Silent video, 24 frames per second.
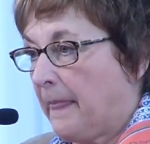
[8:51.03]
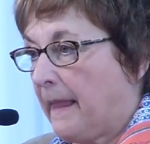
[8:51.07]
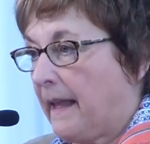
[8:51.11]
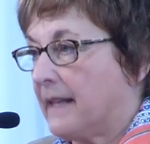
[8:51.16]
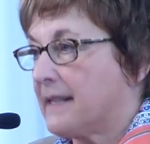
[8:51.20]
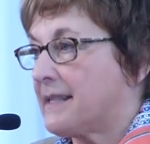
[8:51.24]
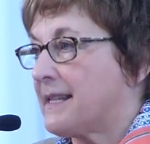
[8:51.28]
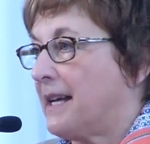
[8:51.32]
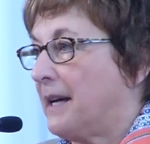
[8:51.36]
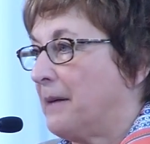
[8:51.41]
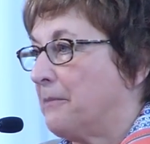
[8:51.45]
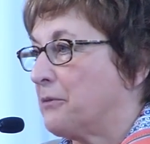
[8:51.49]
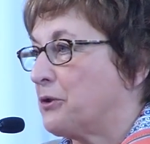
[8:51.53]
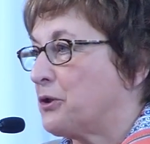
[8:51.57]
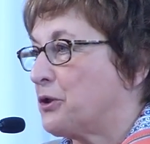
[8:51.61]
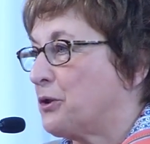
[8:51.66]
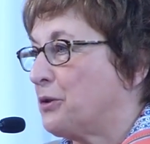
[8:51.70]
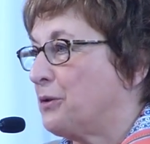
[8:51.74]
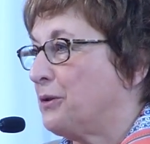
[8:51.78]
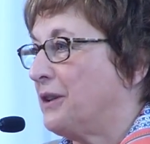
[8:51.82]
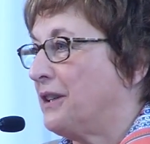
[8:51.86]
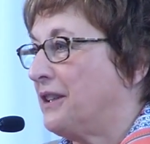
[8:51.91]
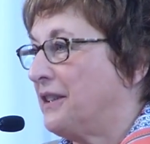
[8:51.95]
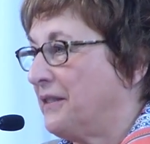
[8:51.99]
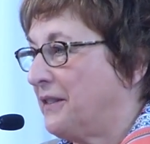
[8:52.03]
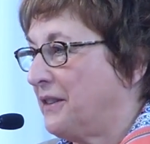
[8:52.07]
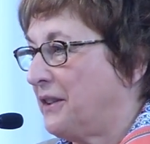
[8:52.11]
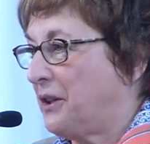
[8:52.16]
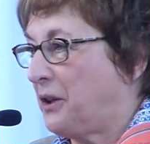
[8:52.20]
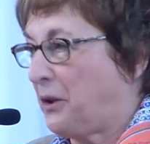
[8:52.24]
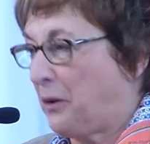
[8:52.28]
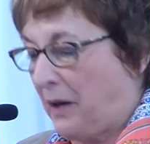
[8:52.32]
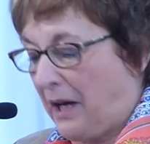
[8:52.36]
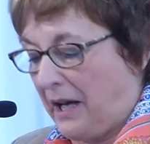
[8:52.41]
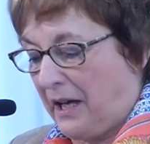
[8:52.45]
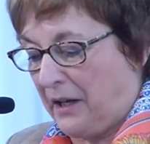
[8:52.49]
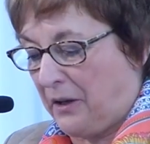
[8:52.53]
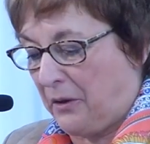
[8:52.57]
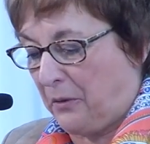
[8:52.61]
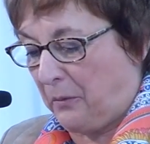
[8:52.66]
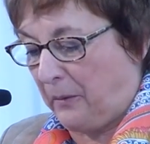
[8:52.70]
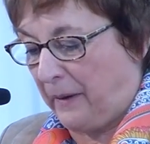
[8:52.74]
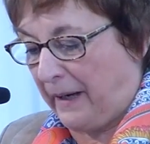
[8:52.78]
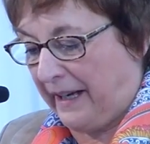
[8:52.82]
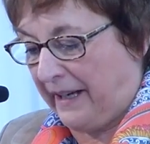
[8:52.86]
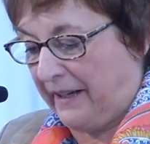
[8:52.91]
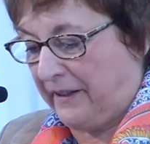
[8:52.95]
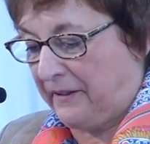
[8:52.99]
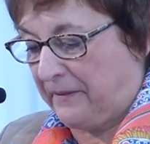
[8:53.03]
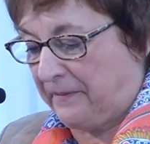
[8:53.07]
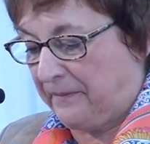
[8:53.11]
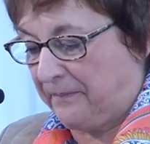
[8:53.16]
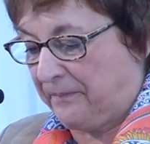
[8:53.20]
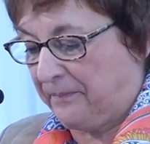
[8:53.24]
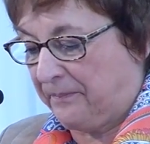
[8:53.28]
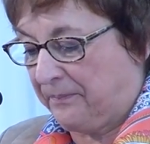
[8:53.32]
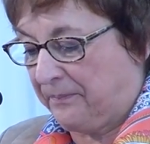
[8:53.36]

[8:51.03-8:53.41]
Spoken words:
as I'm sure you are aware.